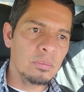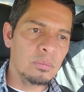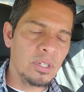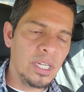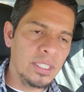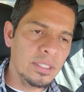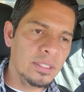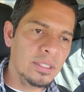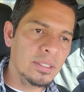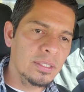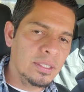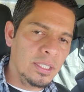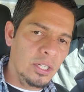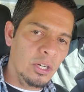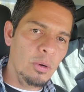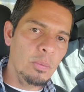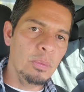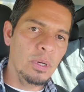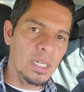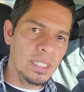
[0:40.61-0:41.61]
branches
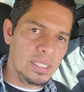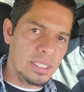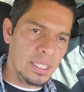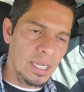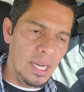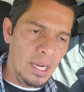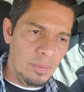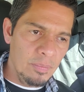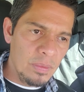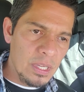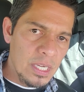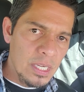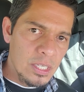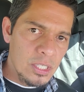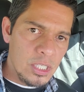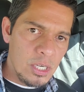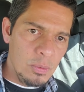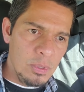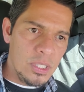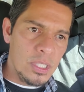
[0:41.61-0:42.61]
here, but
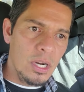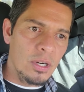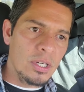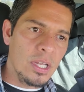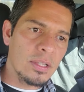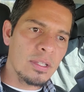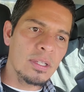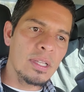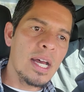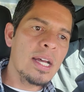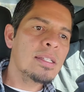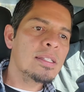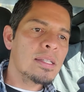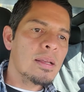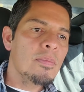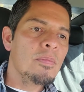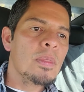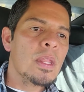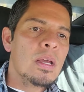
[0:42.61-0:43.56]
she was there nonetheless.